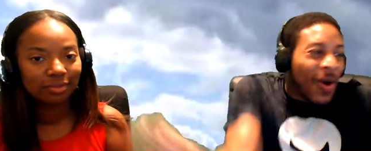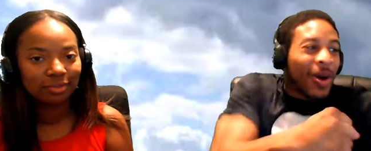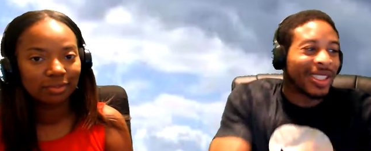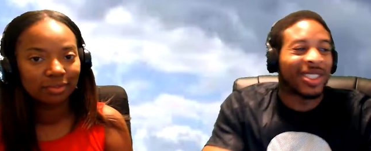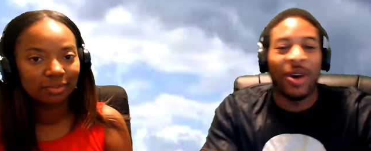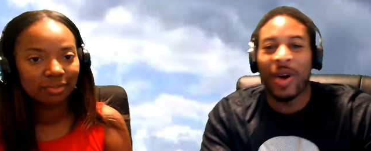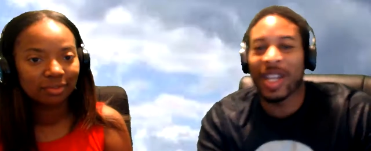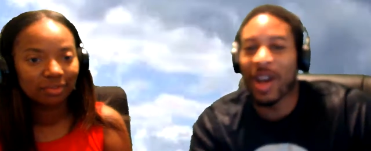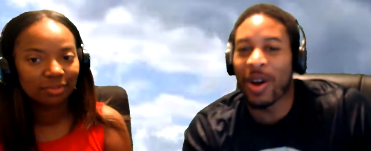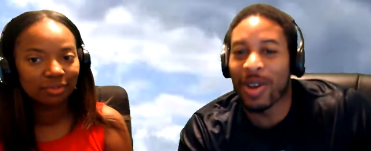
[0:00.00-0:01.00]
Speaker 1: What's
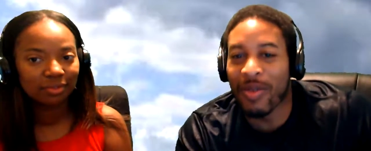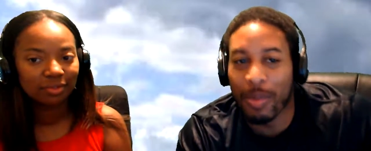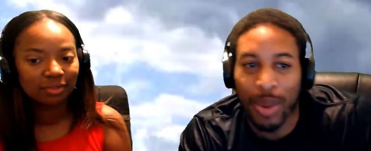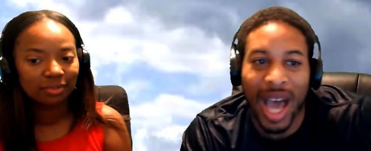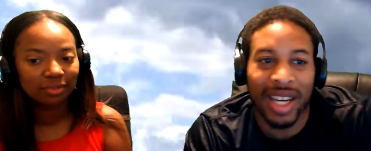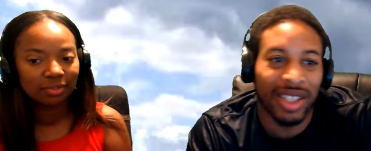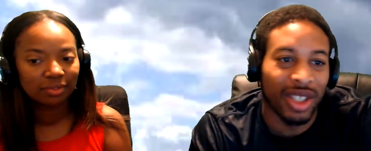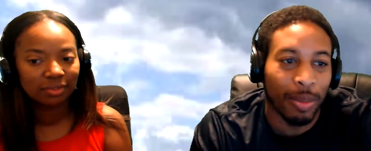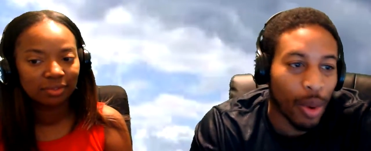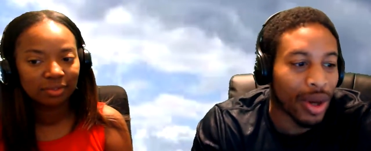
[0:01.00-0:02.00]
going on, everybody? It's
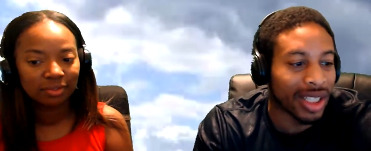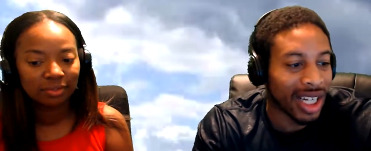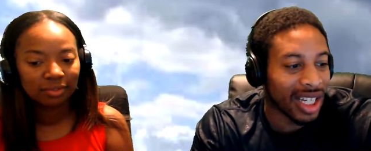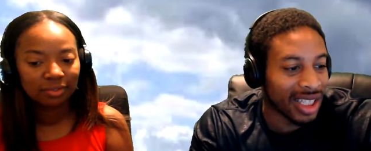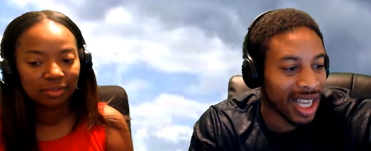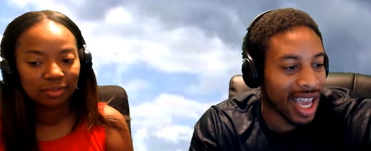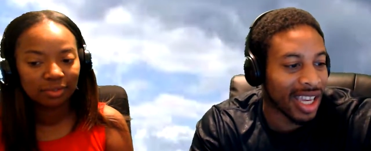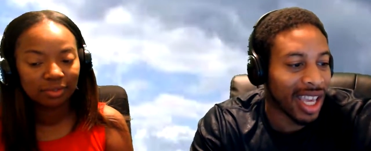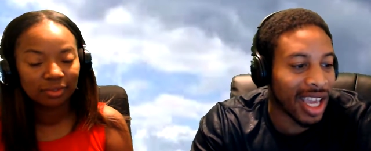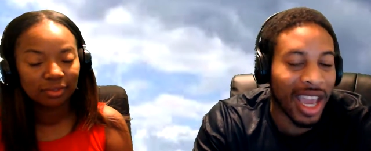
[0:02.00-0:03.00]
your boy Jai Eazy,
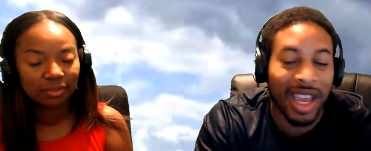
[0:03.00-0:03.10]
aka